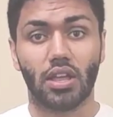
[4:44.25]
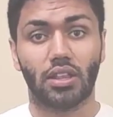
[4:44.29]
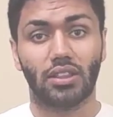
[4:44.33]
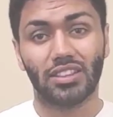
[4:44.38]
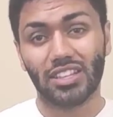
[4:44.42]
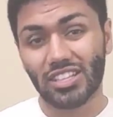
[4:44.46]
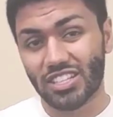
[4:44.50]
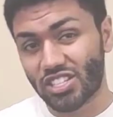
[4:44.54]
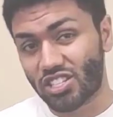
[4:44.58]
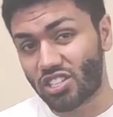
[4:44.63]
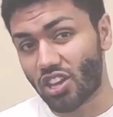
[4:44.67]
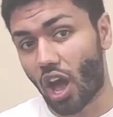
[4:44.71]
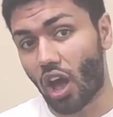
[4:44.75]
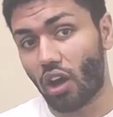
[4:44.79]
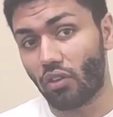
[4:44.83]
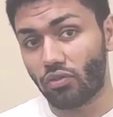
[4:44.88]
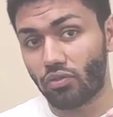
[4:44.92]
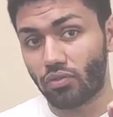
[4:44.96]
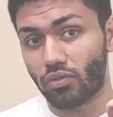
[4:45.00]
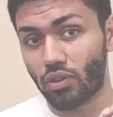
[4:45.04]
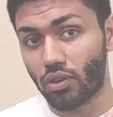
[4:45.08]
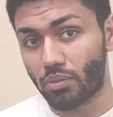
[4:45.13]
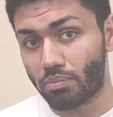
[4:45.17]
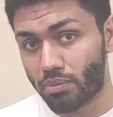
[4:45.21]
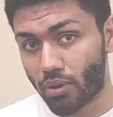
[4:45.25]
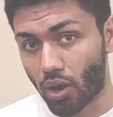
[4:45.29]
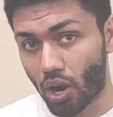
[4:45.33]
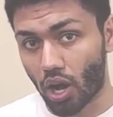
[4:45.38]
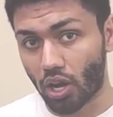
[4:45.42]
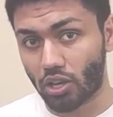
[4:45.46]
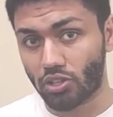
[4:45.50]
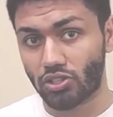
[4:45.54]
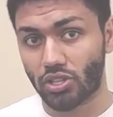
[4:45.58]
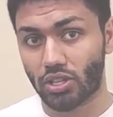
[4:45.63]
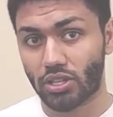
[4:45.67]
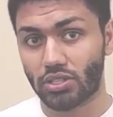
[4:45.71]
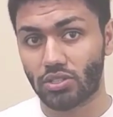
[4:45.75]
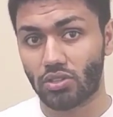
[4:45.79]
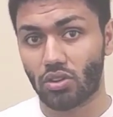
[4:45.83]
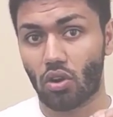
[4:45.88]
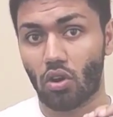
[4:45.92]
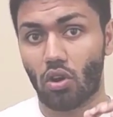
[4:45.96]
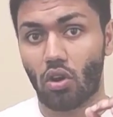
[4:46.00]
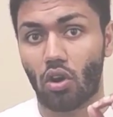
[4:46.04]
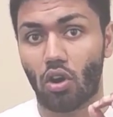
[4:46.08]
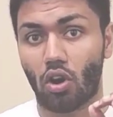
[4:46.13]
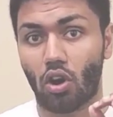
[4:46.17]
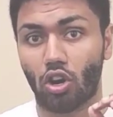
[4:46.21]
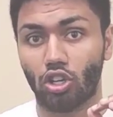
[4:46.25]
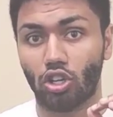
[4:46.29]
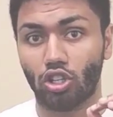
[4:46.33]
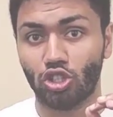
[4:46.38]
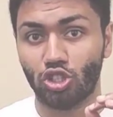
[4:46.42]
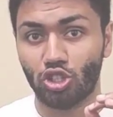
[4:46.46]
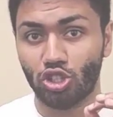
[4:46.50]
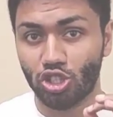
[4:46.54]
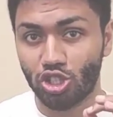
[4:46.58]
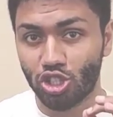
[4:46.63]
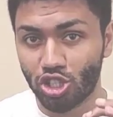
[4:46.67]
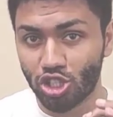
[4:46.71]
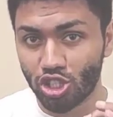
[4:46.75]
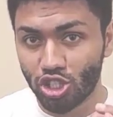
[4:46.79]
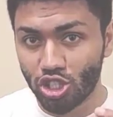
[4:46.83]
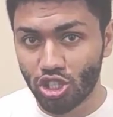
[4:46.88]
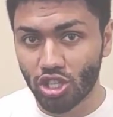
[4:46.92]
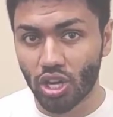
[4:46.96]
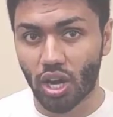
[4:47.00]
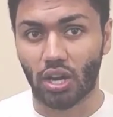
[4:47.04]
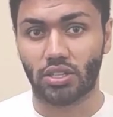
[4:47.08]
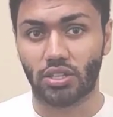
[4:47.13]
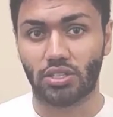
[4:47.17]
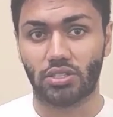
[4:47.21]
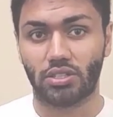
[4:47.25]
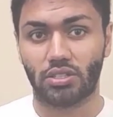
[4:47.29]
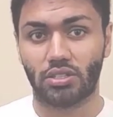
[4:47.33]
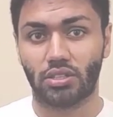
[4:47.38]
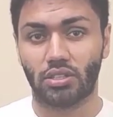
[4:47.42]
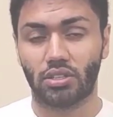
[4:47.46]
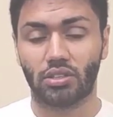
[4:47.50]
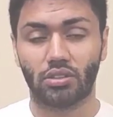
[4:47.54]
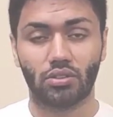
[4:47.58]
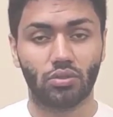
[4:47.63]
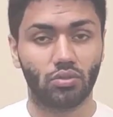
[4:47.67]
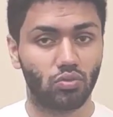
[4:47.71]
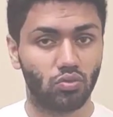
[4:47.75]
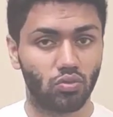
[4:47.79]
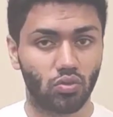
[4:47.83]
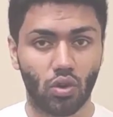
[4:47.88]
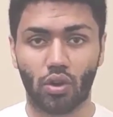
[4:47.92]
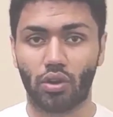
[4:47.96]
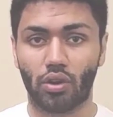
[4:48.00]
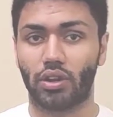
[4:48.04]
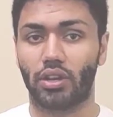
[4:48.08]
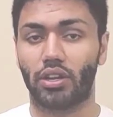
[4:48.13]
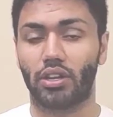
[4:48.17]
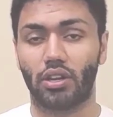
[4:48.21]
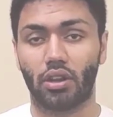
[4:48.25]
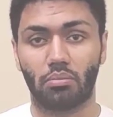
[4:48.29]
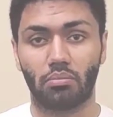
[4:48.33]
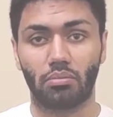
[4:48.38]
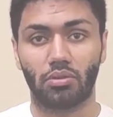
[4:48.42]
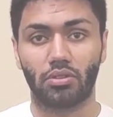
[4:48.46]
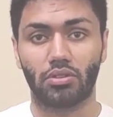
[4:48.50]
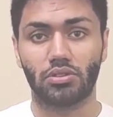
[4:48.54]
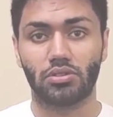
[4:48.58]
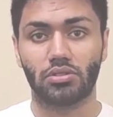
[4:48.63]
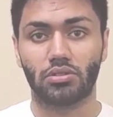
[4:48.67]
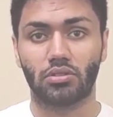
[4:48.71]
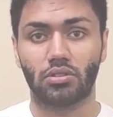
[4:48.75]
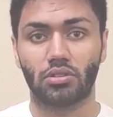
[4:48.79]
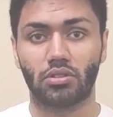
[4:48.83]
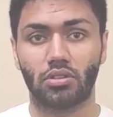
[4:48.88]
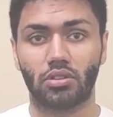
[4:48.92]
the software projects are just growing in numbers.